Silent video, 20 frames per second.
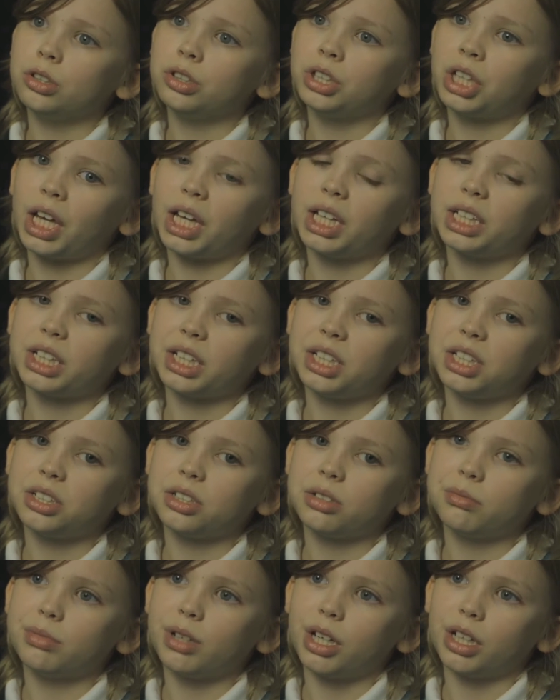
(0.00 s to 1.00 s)
get
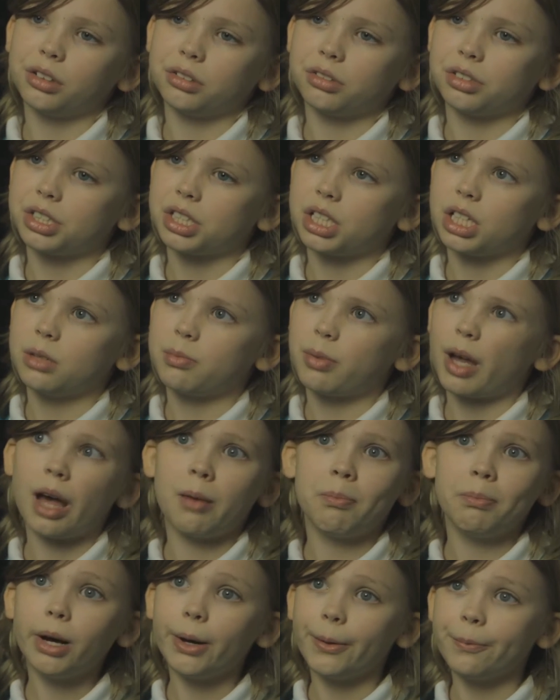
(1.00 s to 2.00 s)
eaten by a grizzly
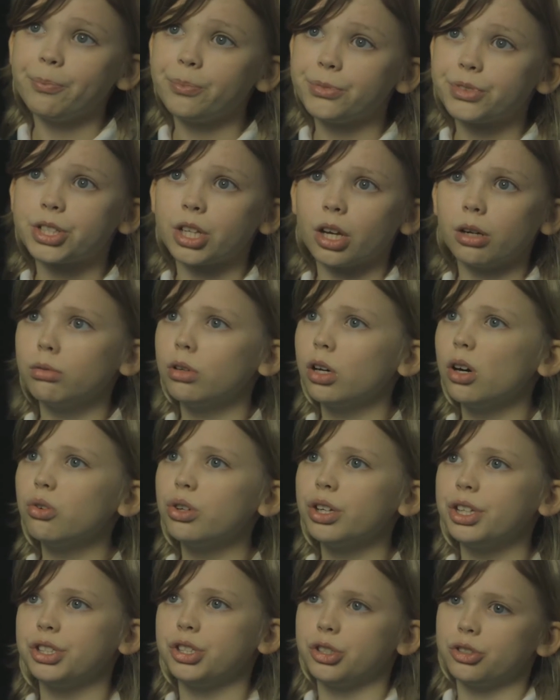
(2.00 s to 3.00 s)
bear, but so
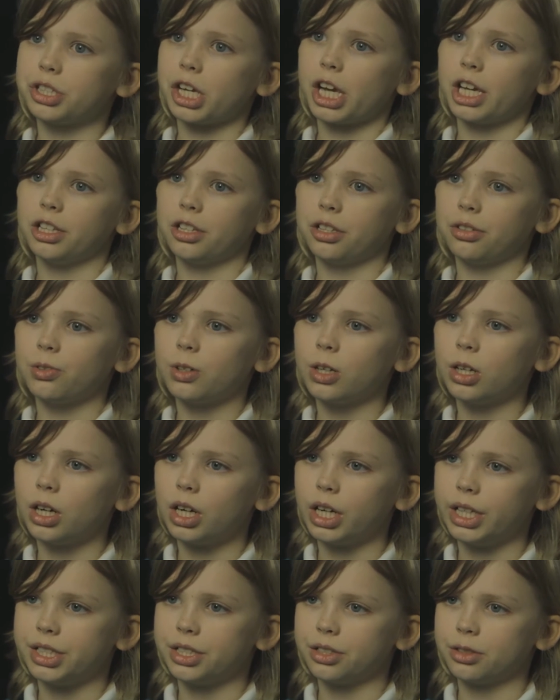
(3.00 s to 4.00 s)
long as you take the
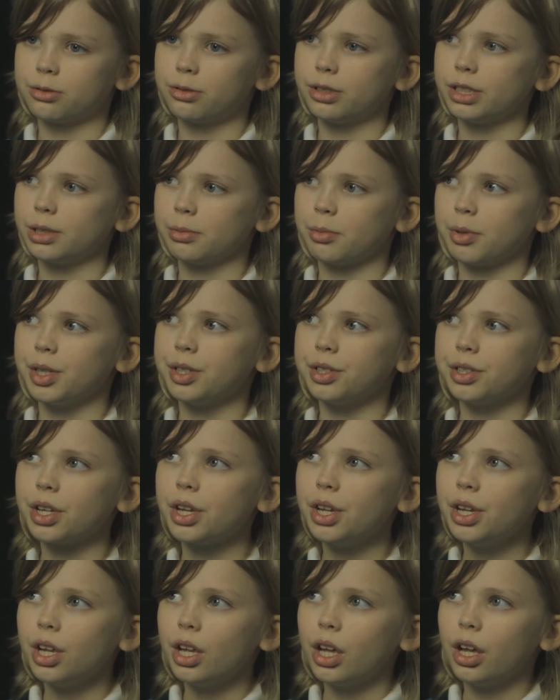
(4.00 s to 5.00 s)
right equipment
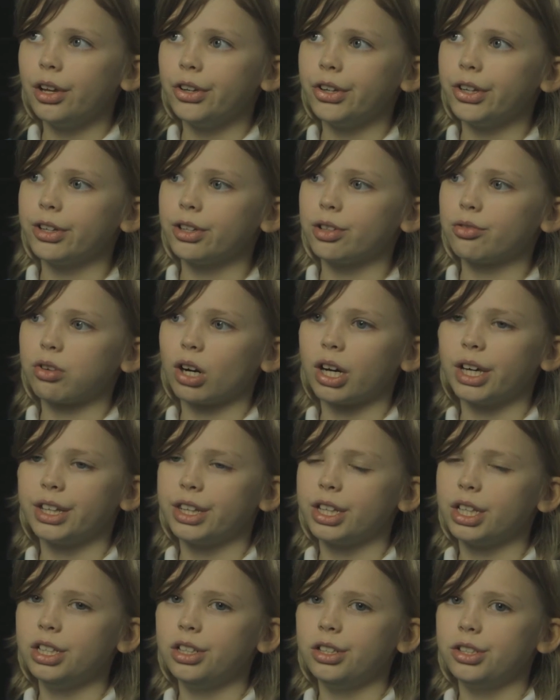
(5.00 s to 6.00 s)
and do the right
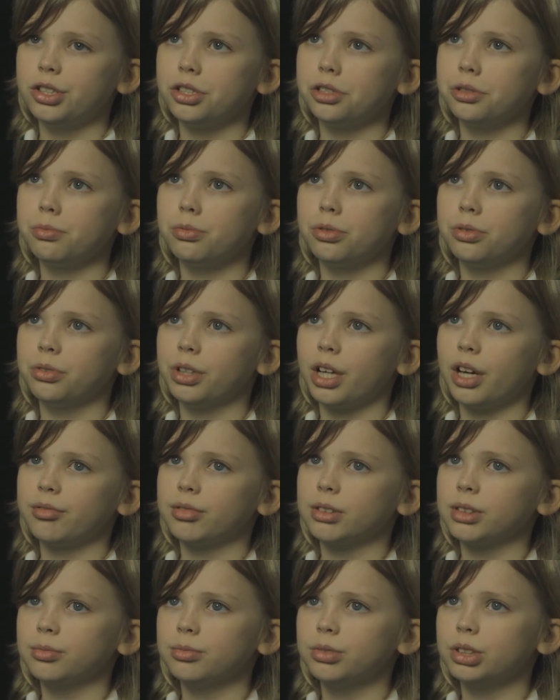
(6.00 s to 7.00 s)
thing, you
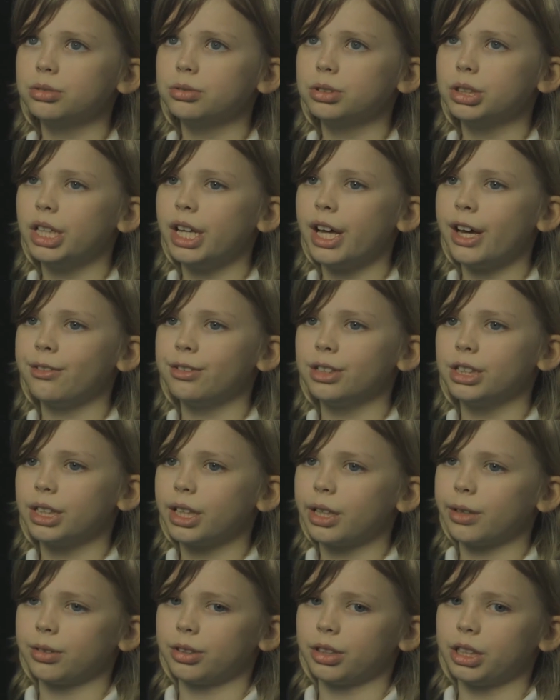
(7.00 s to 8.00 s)
will never
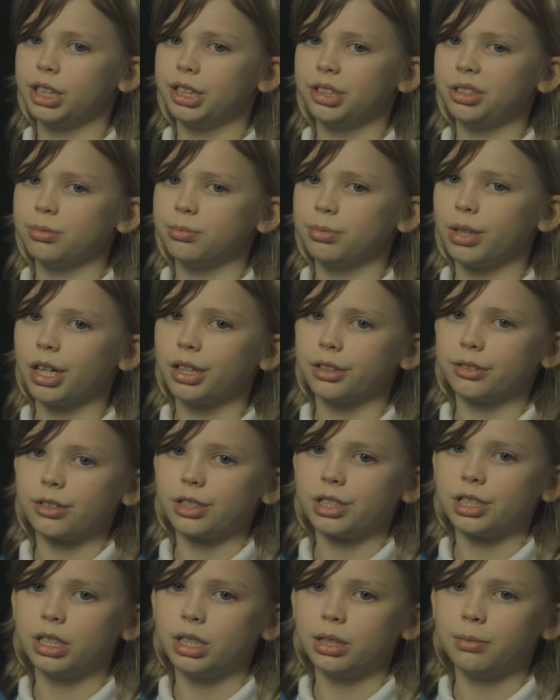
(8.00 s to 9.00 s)
get eaten by a
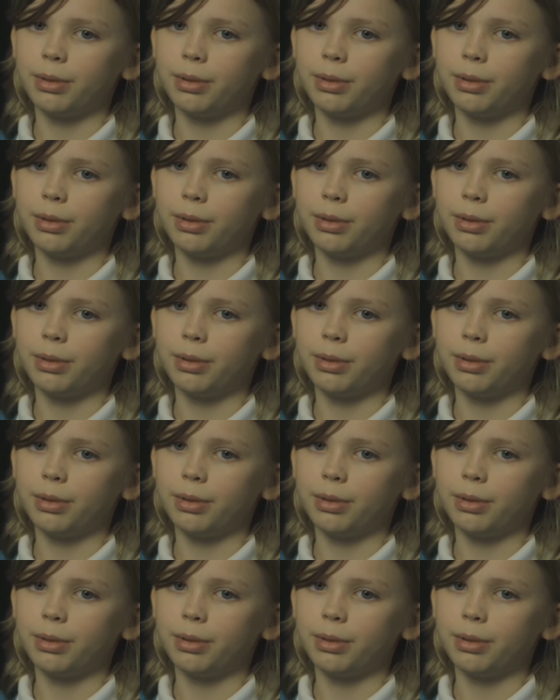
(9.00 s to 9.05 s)
grizzly